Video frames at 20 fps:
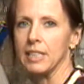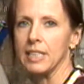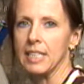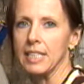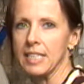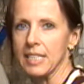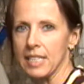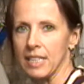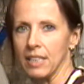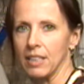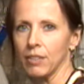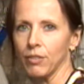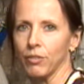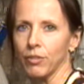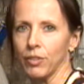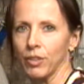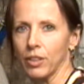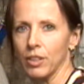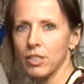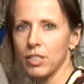de-seed it
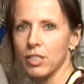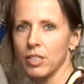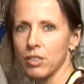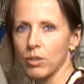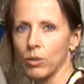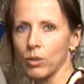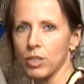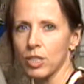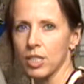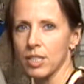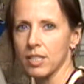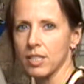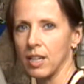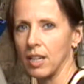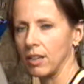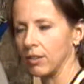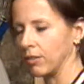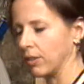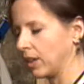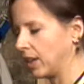first, or just
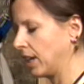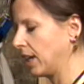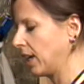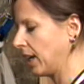kind of